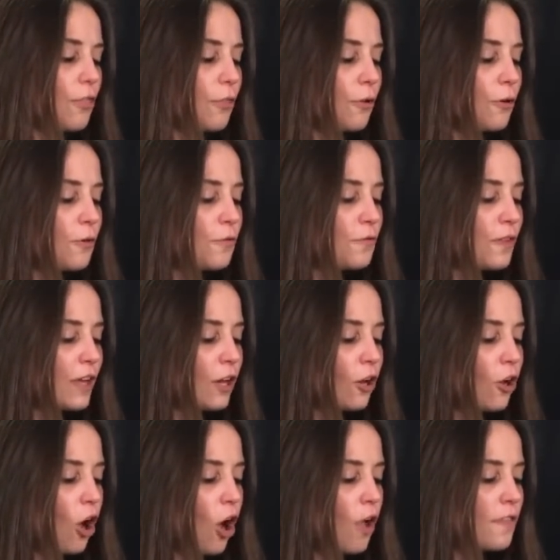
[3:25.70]
Third
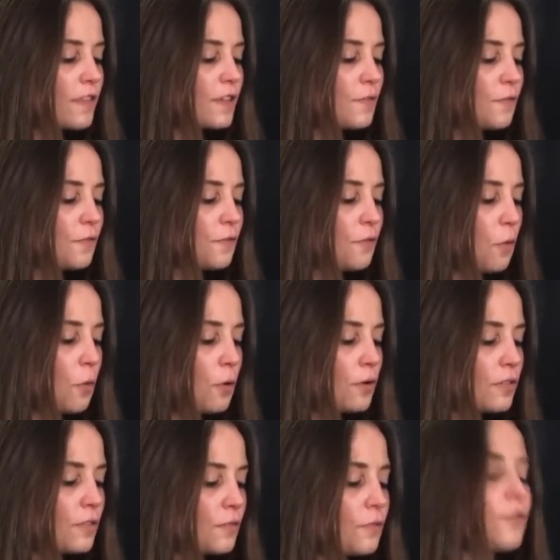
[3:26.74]
finger on the
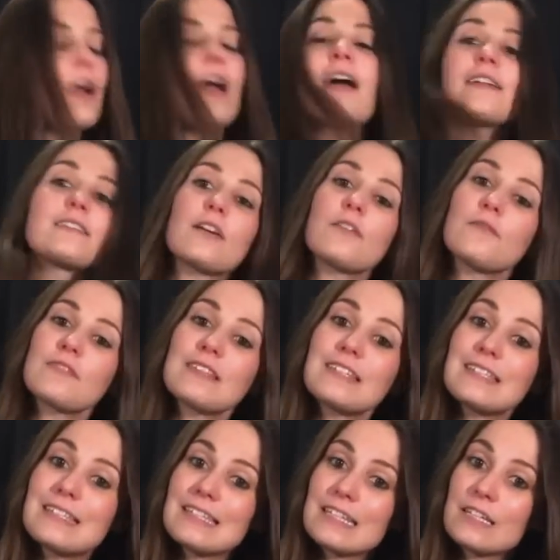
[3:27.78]
fourth fret of the
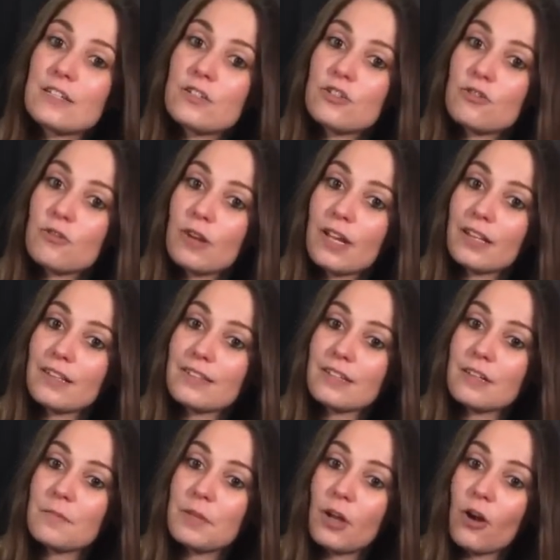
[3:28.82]
D string, that's
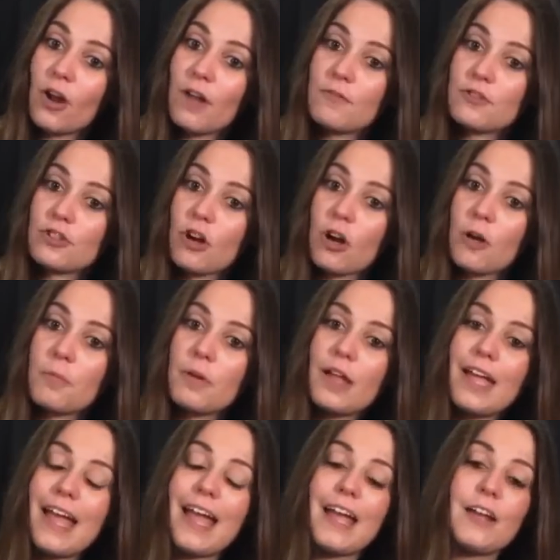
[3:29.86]
gonna be our F sharp,
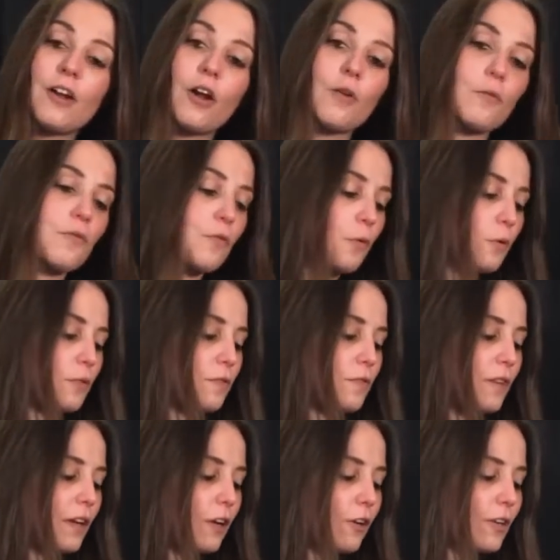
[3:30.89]
and our fourth
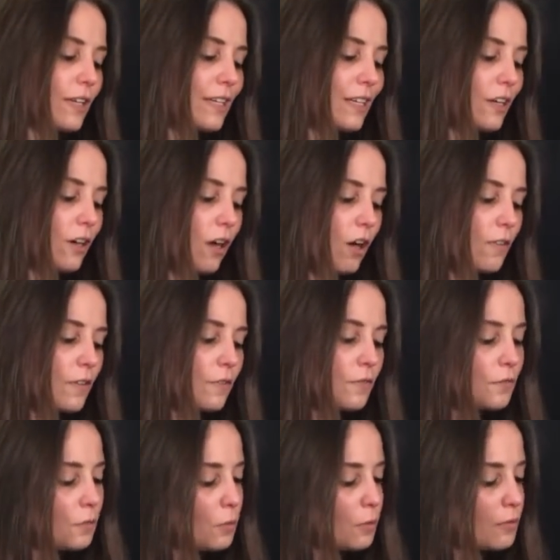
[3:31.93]
finger here on the
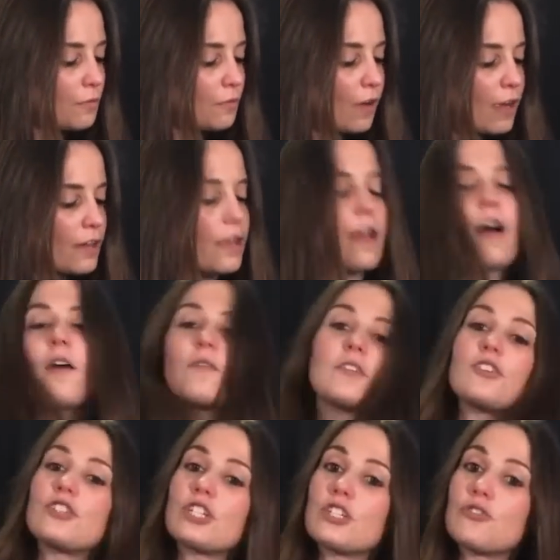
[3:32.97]
fourth fret
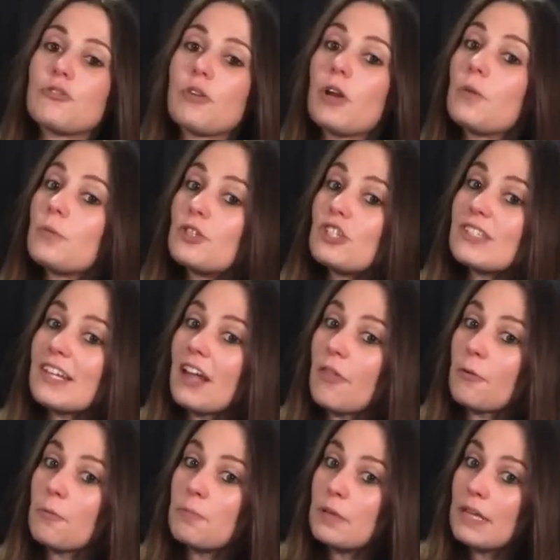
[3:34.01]
the G string, which is
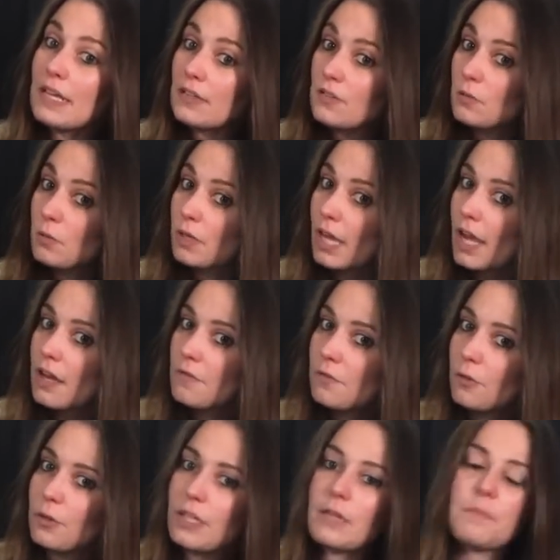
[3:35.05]
another B. So again, if
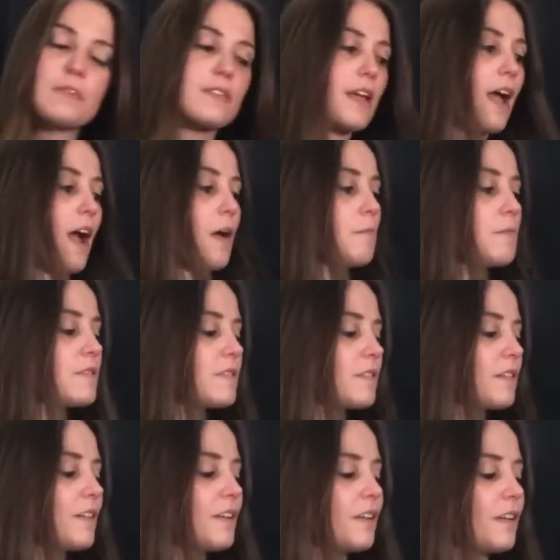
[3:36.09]
you're keeping
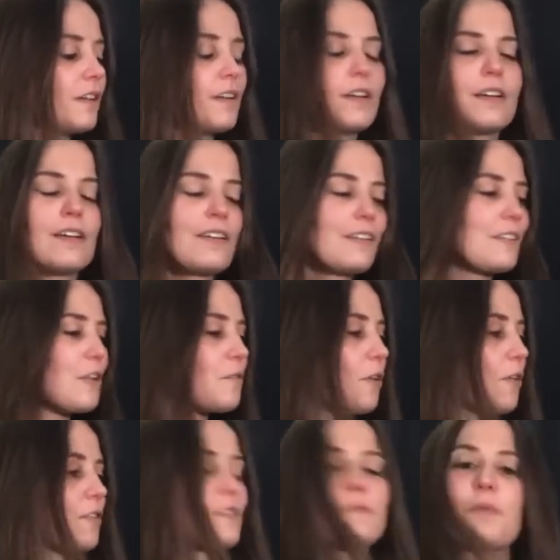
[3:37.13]
tabs, love
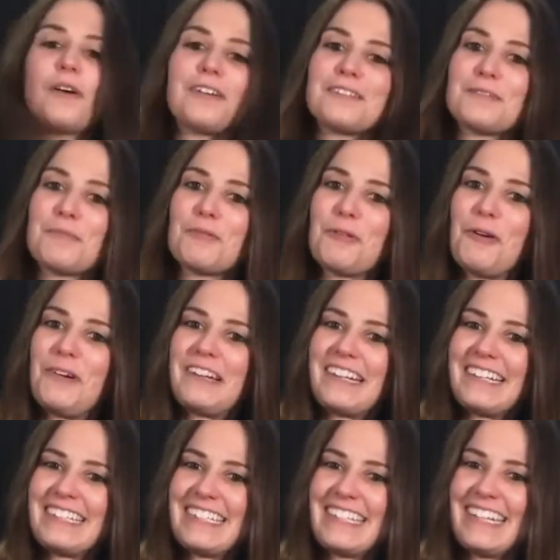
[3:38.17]
all these puns I'm throwing
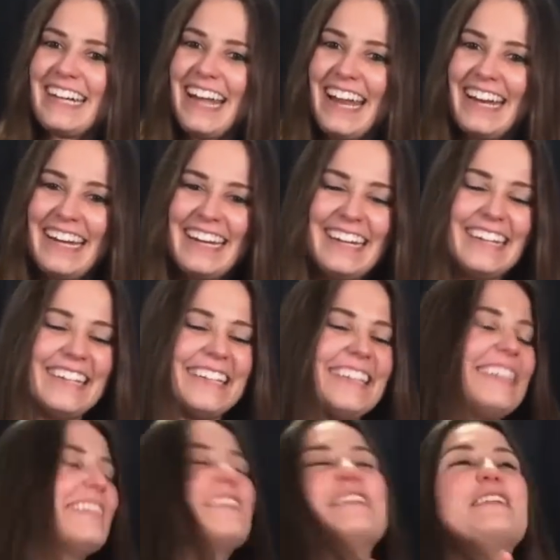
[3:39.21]
in
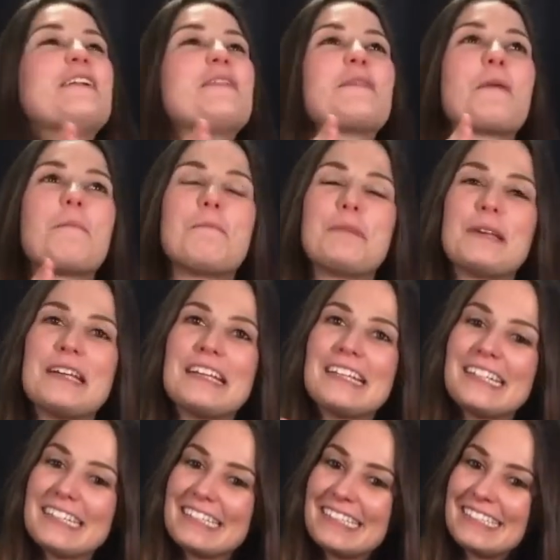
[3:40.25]
today.
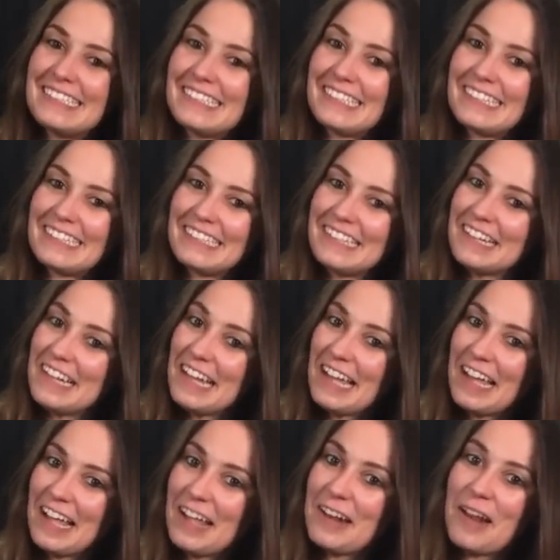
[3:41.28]
B, D,
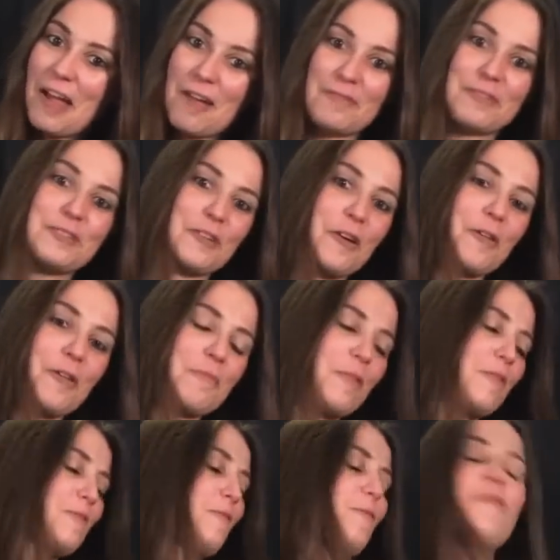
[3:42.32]
and F sharp
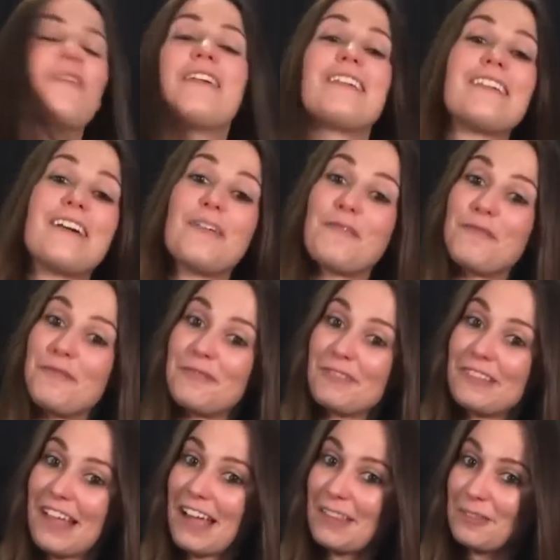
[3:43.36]
are the one
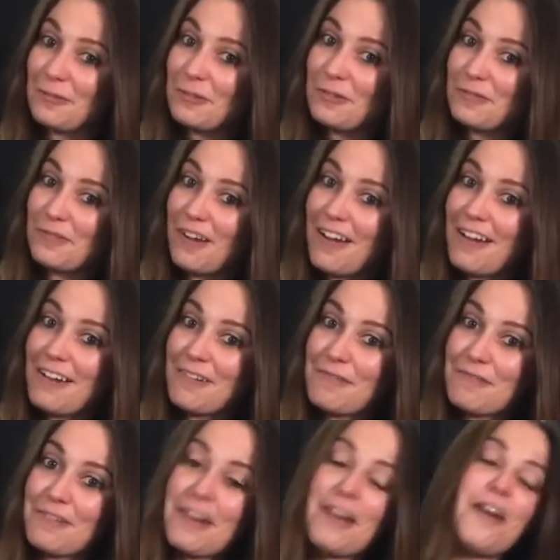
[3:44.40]
flat three
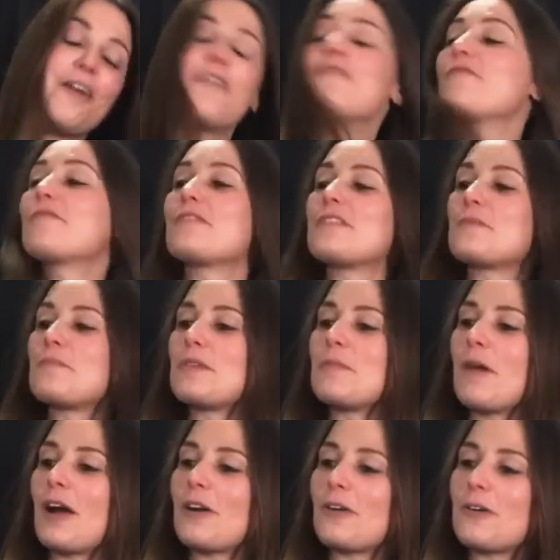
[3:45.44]
five of this B
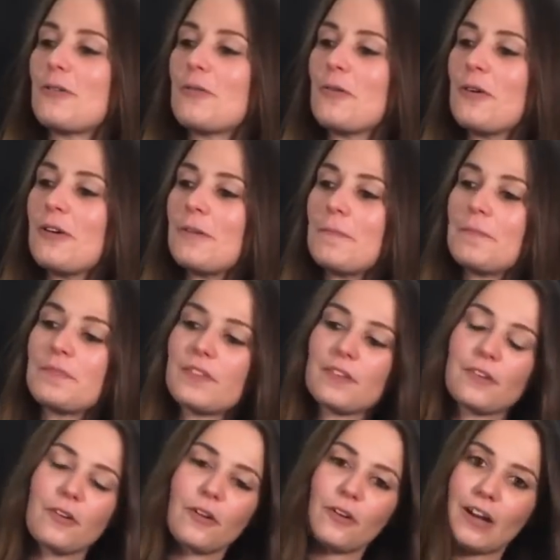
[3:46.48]
minor chord.
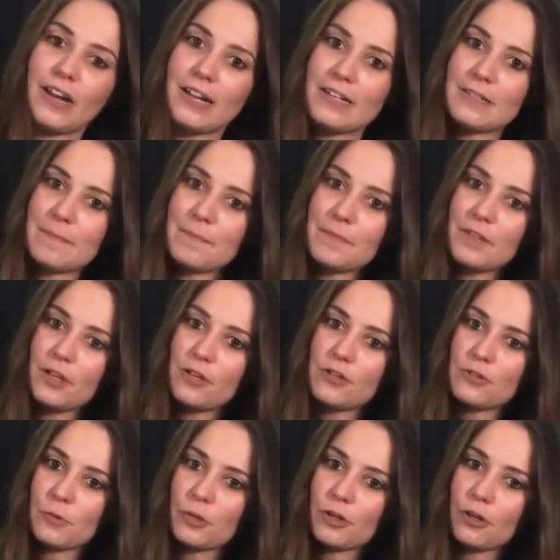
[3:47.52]
All right,
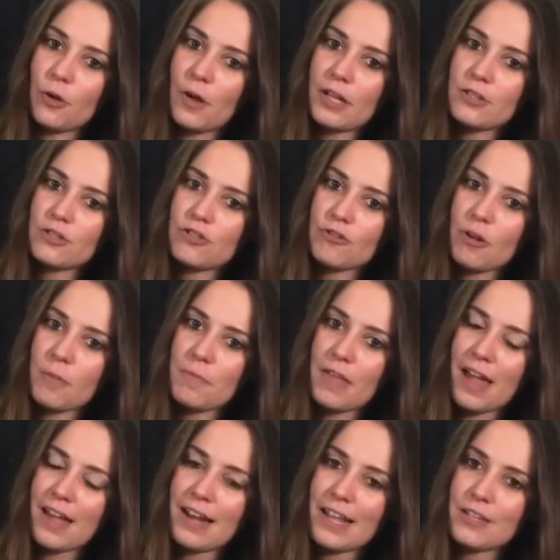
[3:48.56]
so we're gonna go ahead and strum
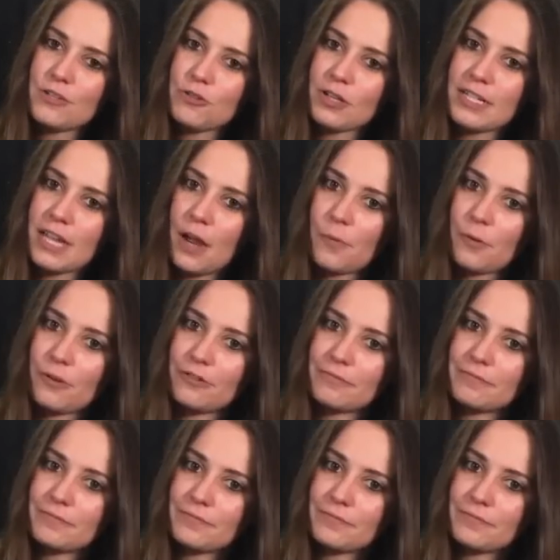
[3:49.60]
that A string downward.